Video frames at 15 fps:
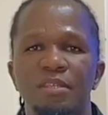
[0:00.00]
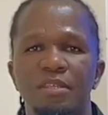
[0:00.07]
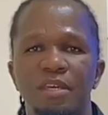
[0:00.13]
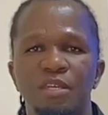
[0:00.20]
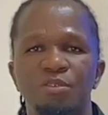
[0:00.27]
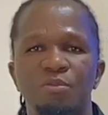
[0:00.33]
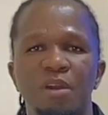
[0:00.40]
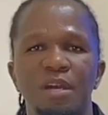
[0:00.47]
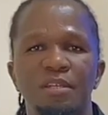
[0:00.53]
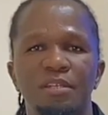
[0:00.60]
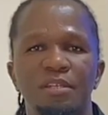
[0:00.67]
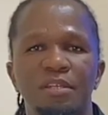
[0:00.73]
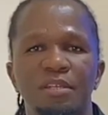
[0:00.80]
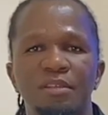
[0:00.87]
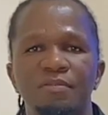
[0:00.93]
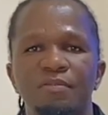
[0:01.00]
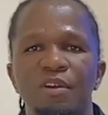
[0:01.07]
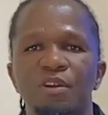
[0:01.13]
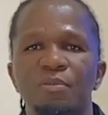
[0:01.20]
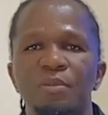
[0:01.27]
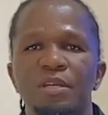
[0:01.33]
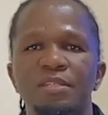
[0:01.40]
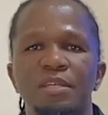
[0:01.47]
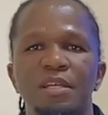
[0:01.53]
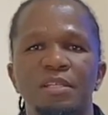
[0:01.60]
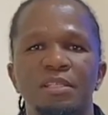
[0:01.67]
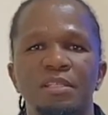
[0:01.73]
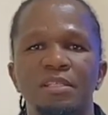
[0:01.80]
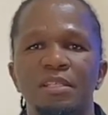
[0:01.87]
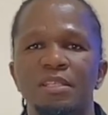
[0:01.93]
Third one,
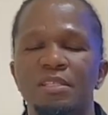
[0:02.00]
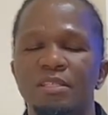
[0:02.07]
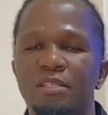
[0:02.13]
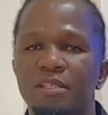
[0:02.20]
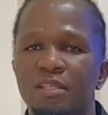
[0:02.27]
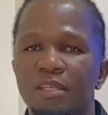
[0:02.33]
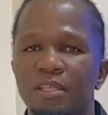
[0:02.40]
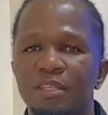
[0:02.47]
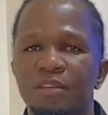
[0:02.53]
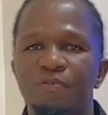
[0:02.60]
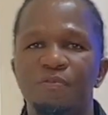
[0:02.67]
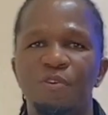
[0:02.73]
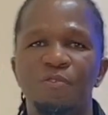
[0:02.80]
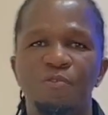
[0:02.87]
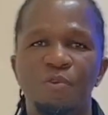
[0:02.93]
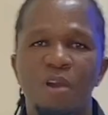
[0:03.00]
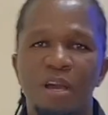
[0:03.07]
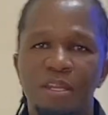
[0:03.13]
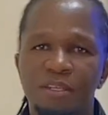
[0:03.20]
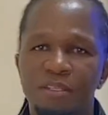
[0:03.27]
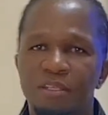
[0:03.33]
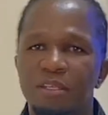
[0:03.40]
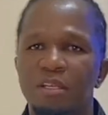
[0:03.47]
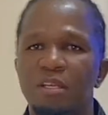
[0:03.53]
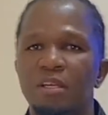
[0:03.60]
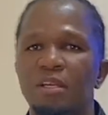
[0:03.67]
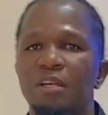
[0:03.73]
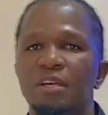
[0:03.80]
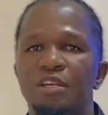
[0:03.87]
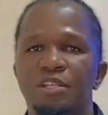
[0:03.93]
environmental cleanliness. The fourth one,
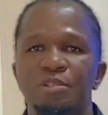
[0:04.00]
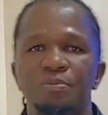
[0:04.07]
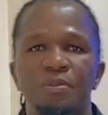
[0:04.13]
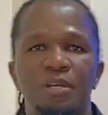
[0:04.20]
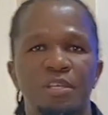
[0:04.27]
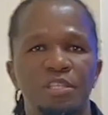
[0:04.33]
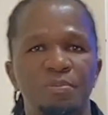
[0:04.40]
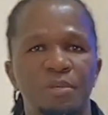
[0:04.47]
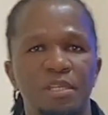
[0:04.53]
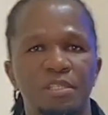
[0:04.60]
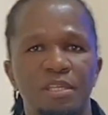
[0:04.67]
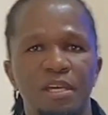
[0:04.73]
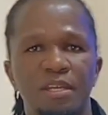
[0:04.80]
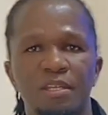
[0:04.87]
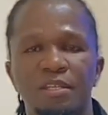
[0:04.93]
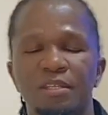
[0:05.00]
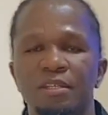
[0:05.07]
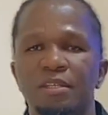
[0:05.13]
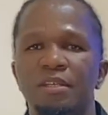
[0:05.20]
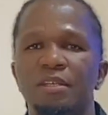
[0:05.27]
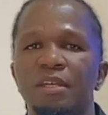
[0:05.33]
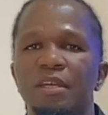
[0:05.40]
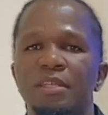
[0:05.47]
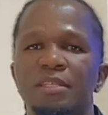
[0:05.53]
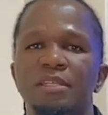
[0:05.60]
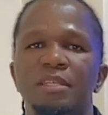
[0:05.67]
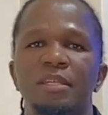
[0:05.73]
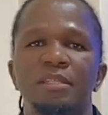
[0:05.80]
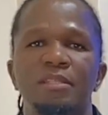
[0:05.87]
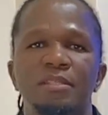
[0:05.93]
respiratory
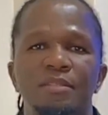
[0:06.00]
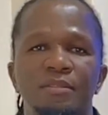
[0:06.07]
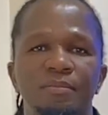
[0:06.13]
etiquette.